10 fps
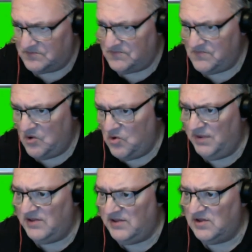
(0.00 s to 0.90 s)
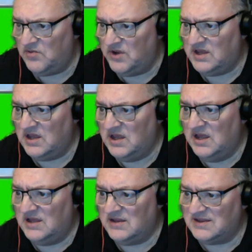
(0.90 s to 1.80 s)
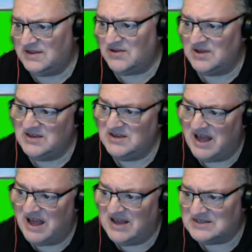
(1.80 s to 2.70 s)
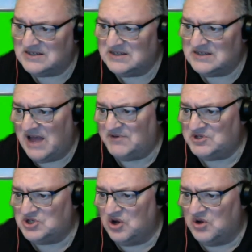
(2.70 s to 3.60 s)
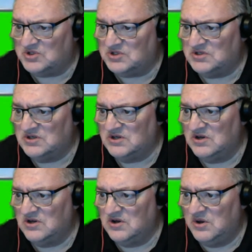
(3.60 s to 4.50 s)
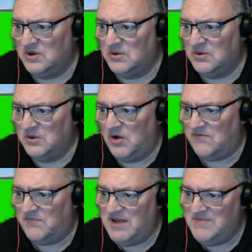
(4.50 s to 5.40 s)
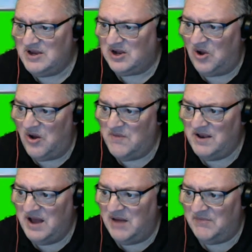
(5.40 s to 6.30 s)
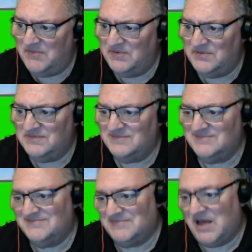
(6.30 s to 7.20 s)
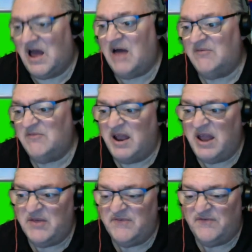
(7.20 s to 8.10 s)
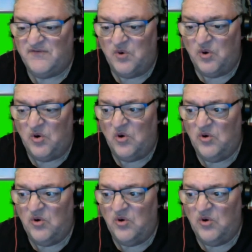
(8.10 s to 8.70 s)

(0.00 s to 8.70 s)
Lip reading: or plays this week, and Destiny does have a chance of maybe climbing up another 4.